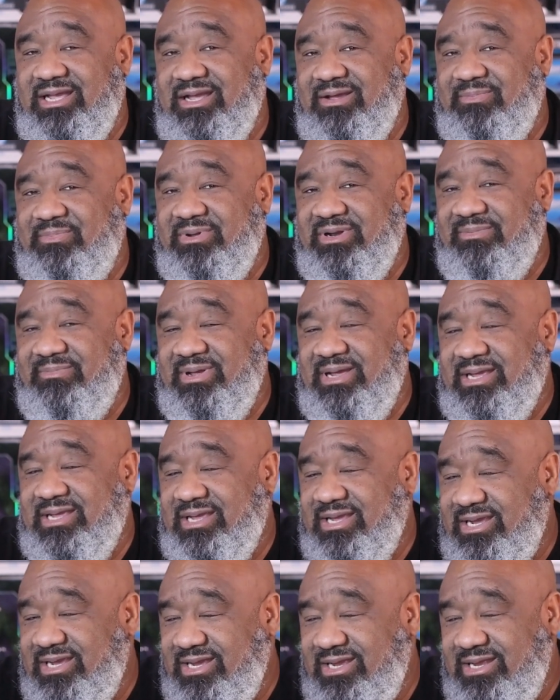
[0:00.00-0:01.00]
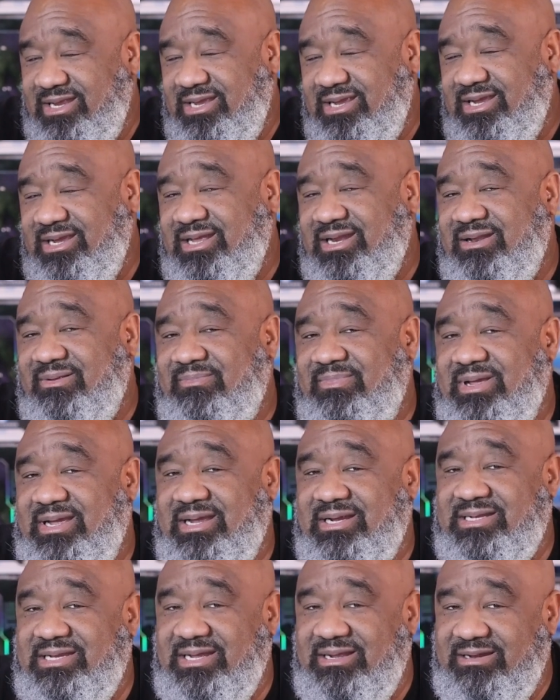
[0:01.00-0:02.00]
I put it back in and I
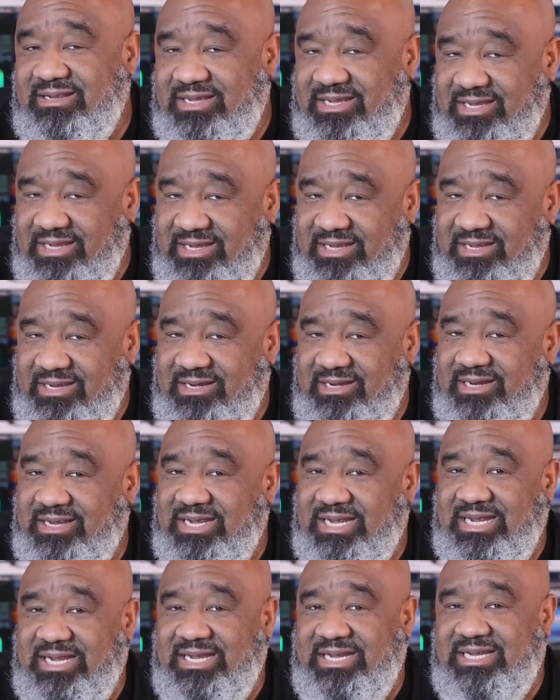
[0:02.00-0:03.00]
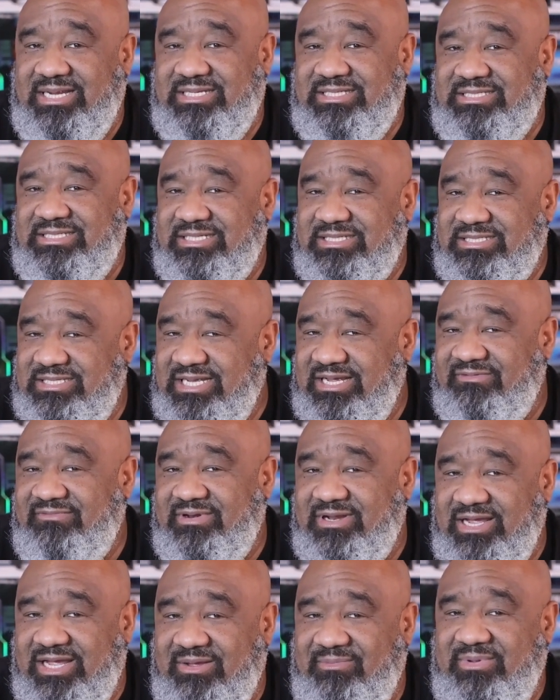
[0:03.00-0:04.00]
backed out again. I just have
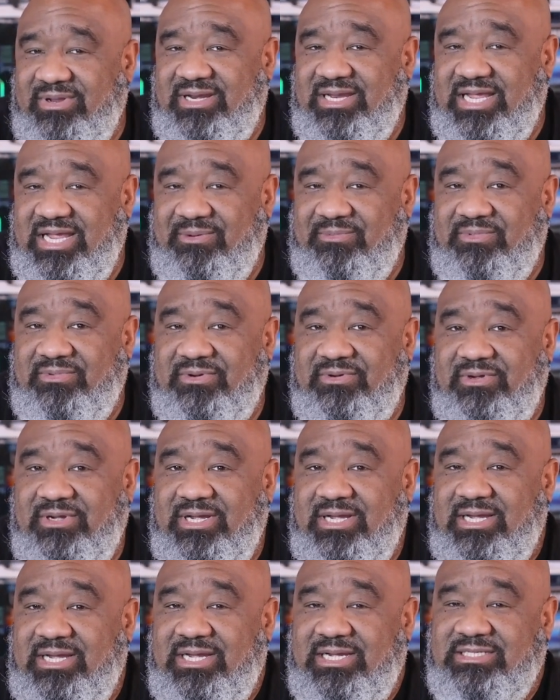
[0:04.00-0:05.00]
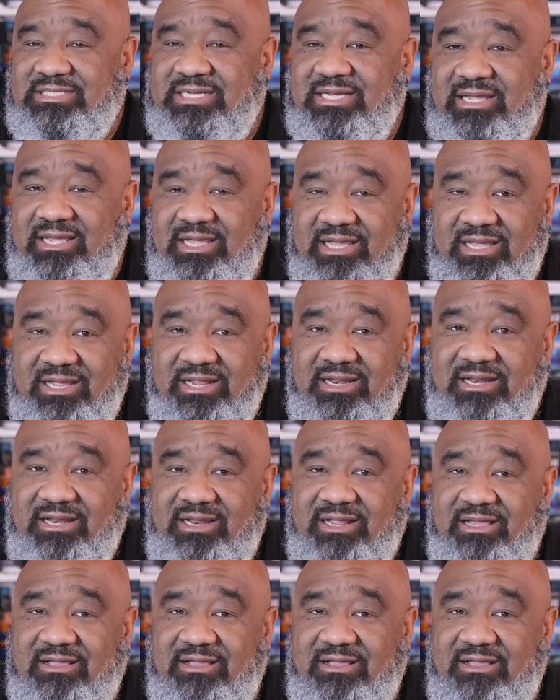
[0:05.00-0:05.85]
not been able to hit